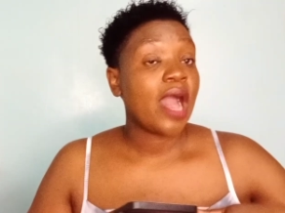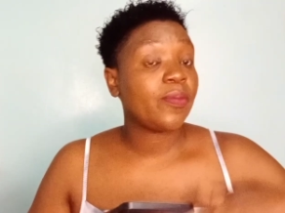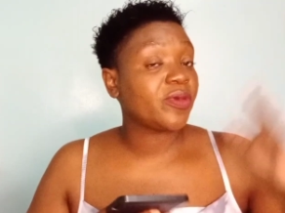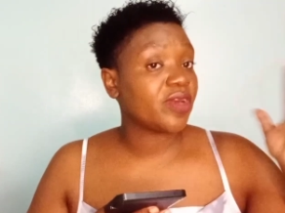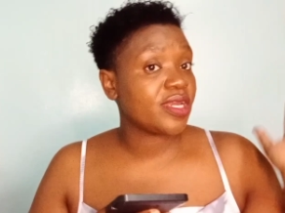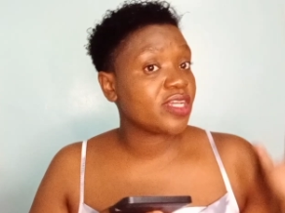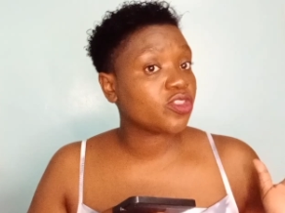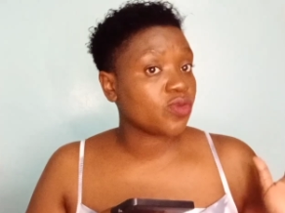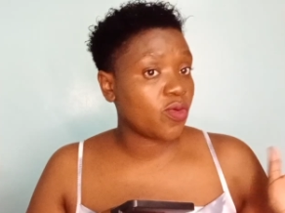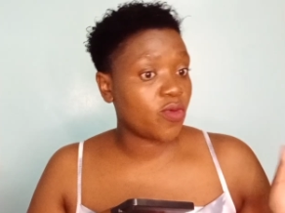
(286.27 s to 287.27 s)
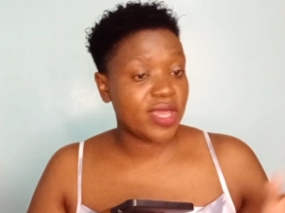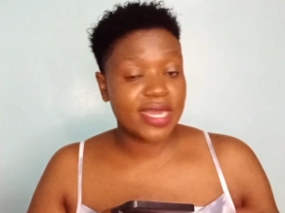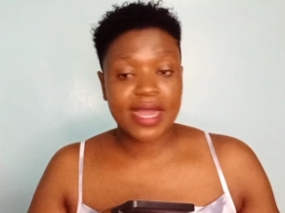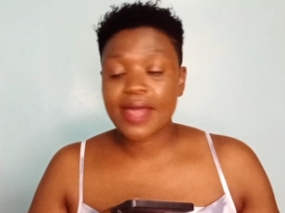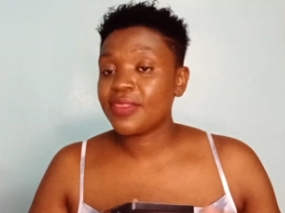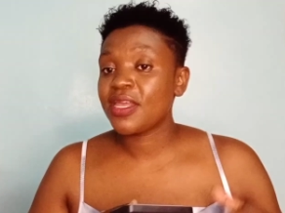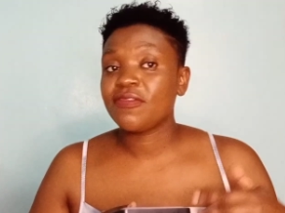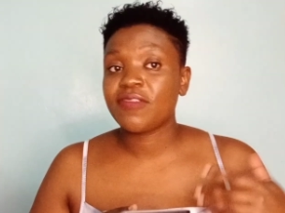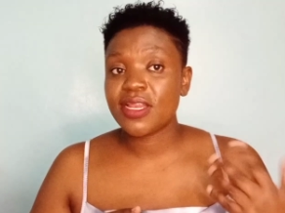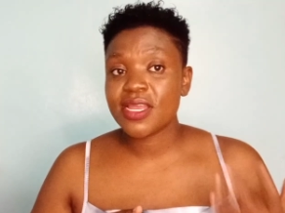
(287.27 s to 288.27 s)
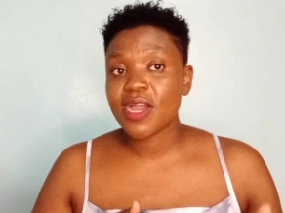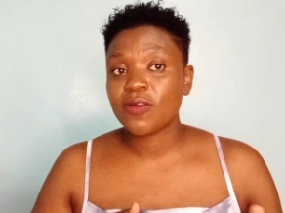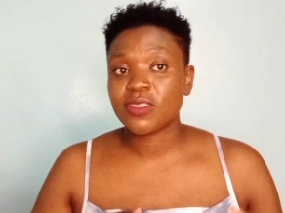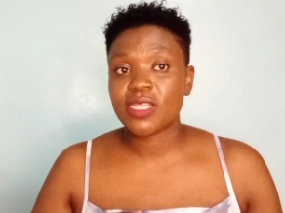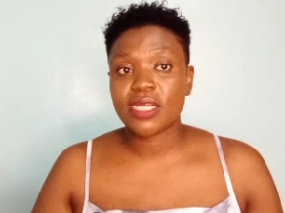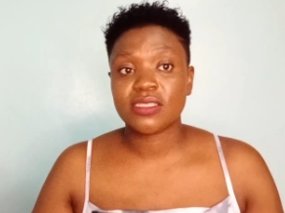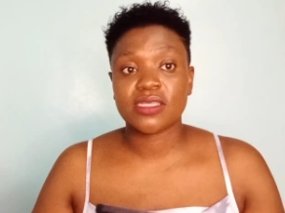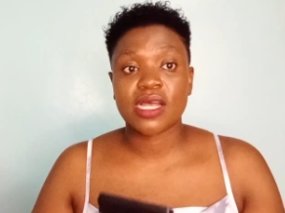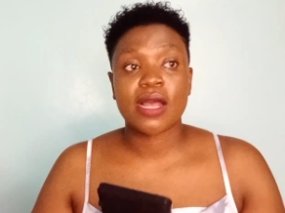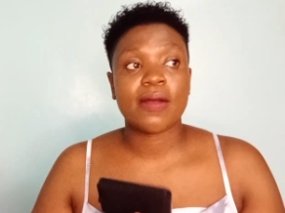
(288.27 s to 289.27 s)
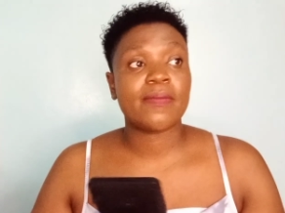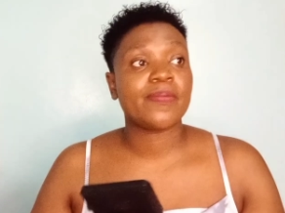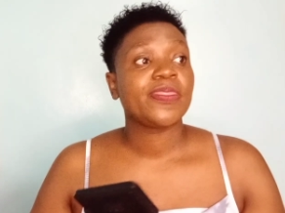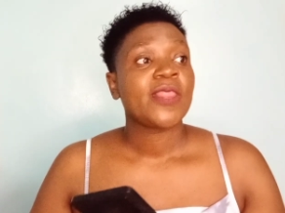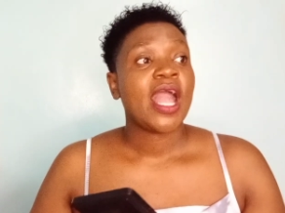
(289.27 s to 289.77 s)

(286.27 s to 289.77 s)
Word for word: upgrading so quick and then finding out that um,